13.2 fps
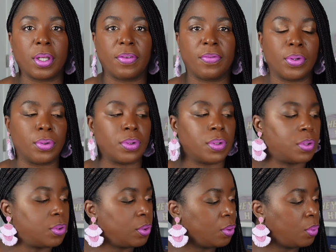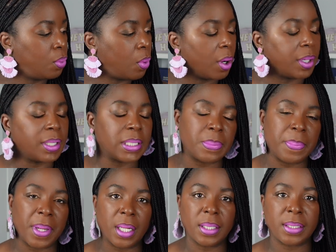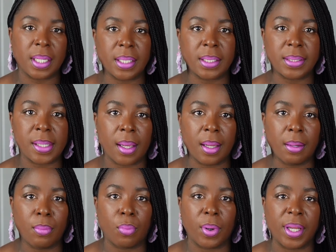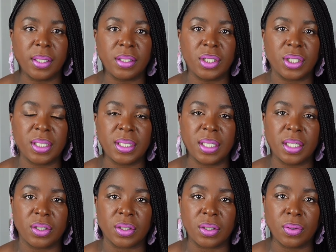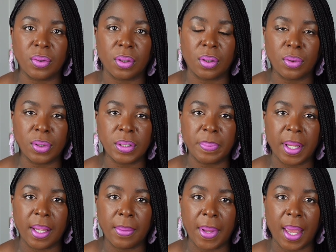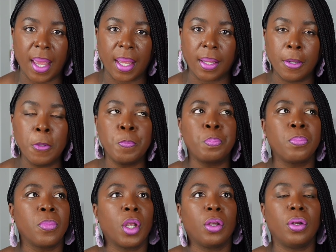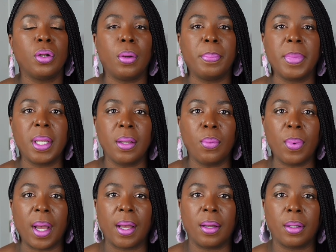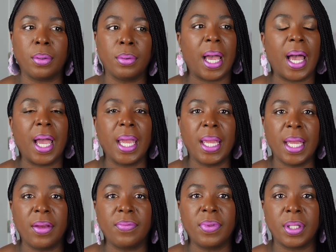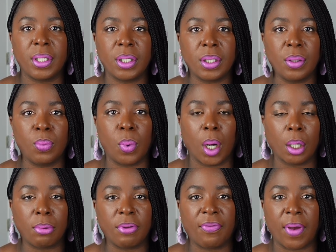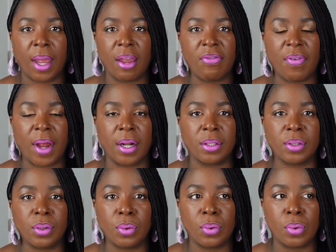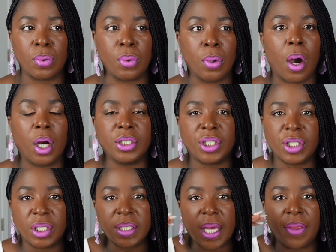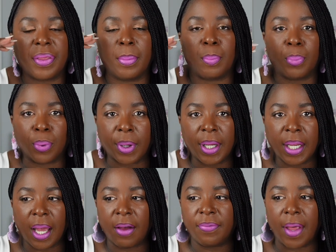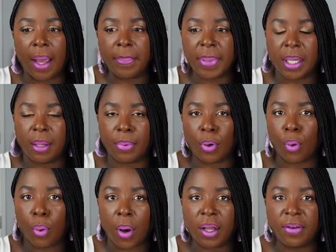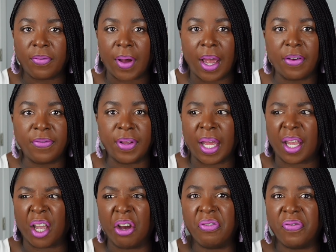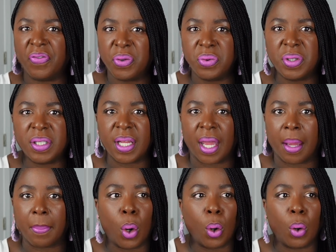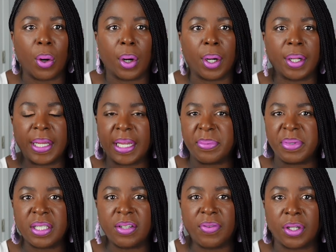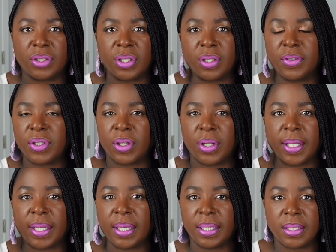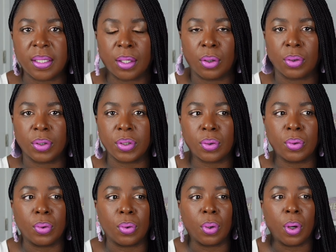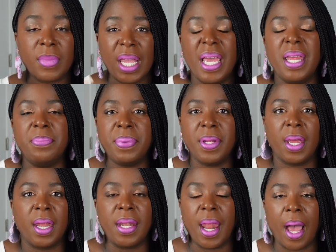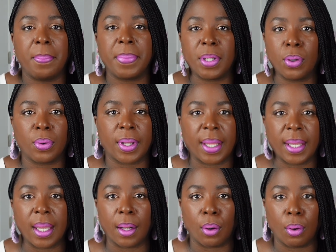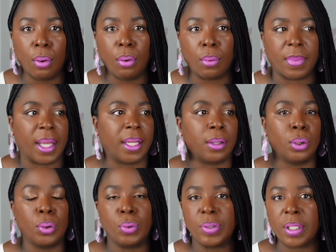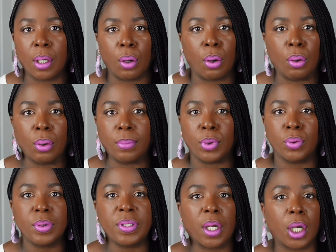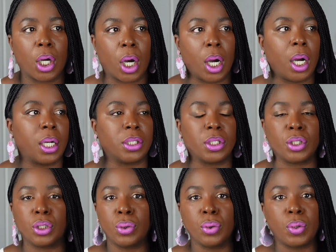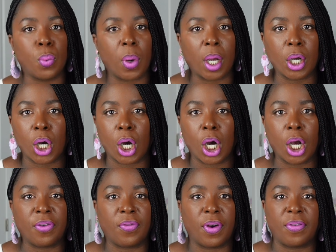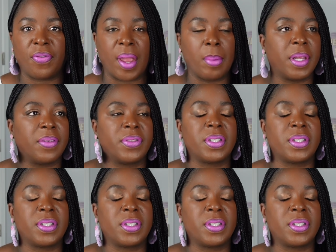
confused. Do you want to spend a ton of time waiting just to get your student loans paid back? You know, meanwhile, I have literally worked with firefighters who are just at the brink of not being able to qualify for like food stamp or ABC vouchers so that their kids can go to school and not be okay at home, like lose their home, lose their cars, use one car for a family of